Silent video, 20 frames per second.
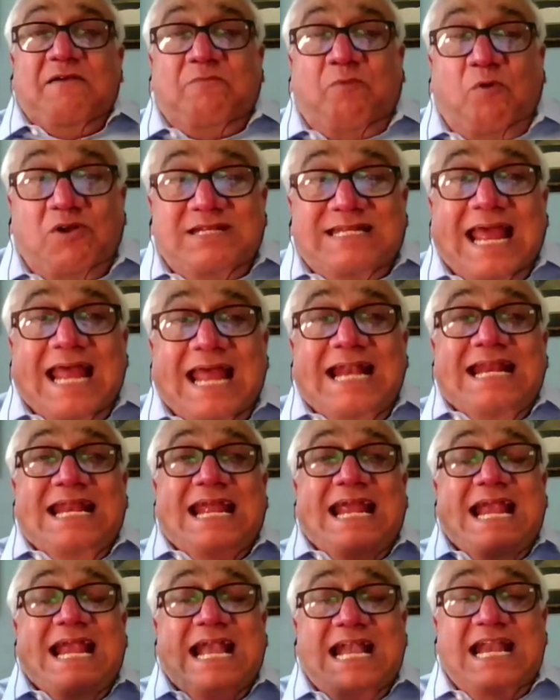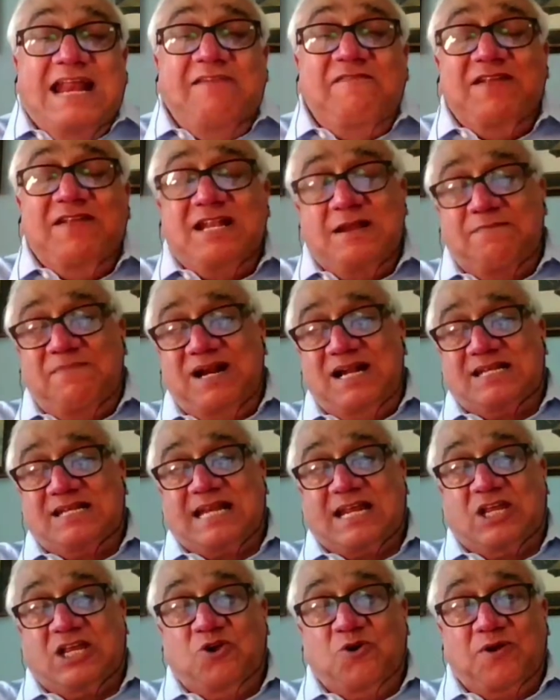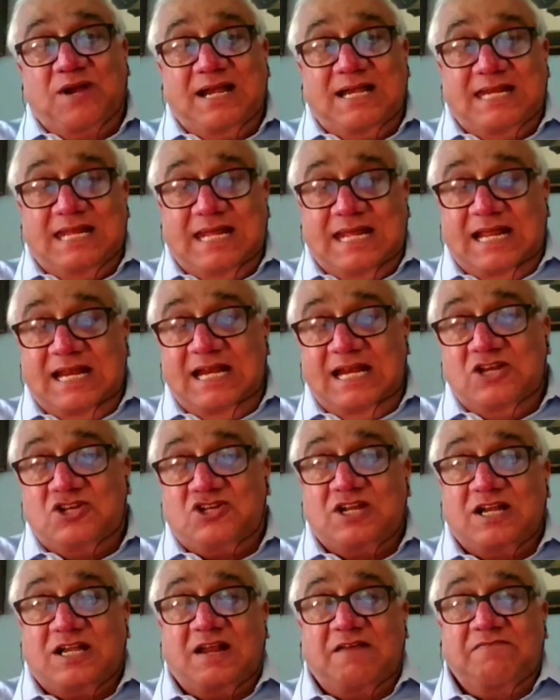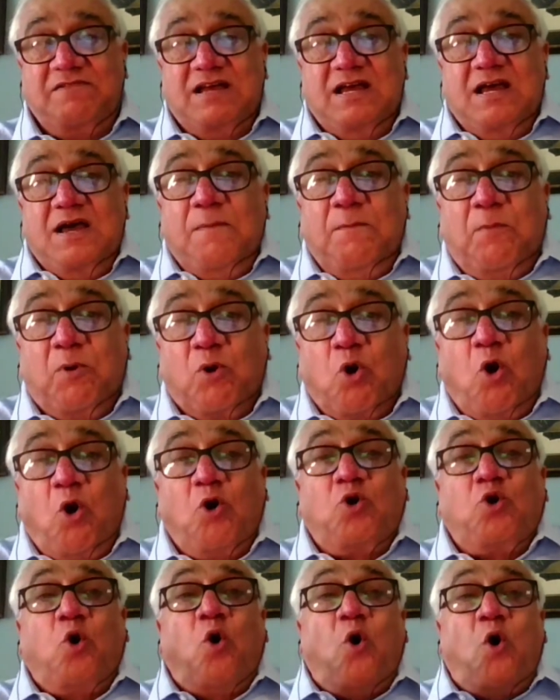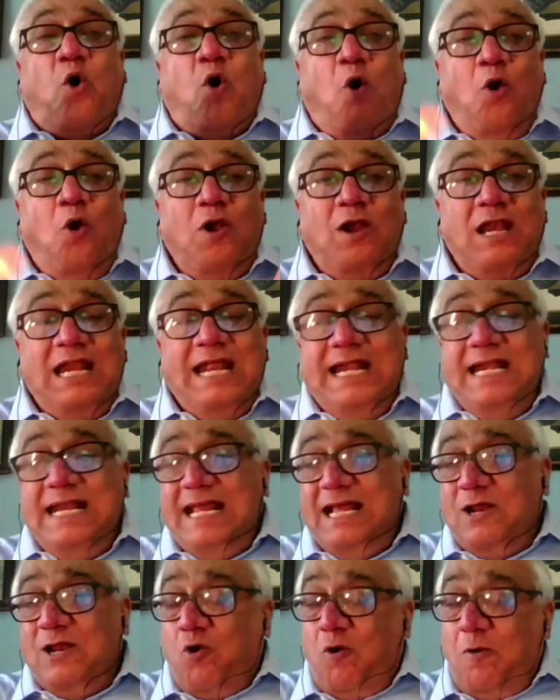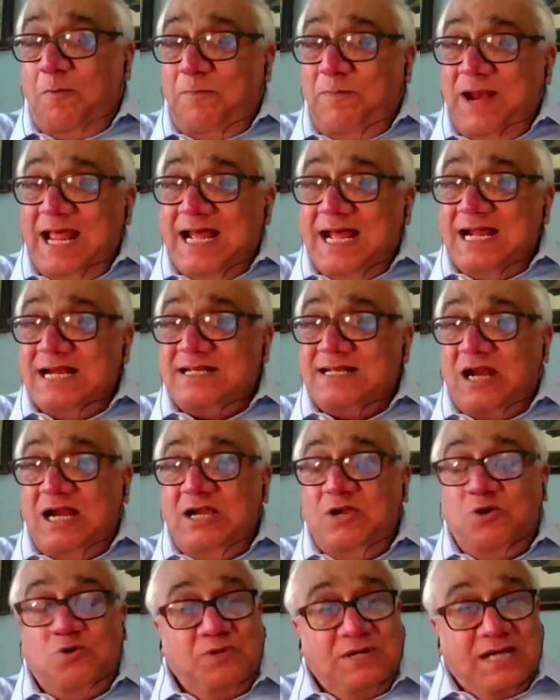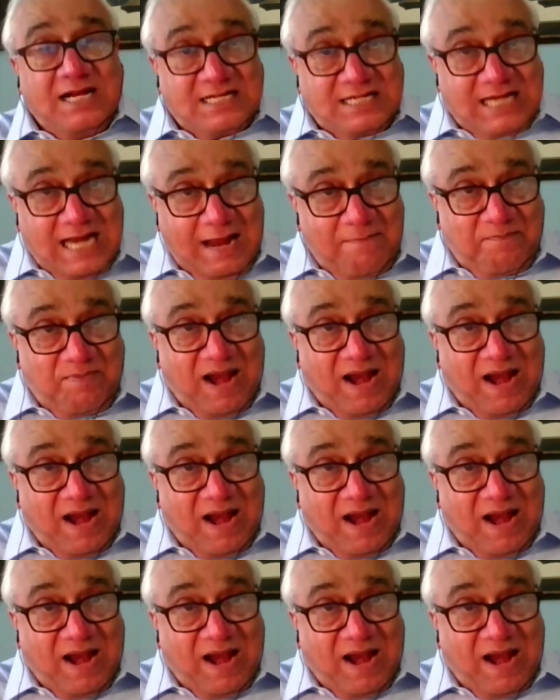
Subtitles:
was an indivisible security initiative, brought all leading role players into the same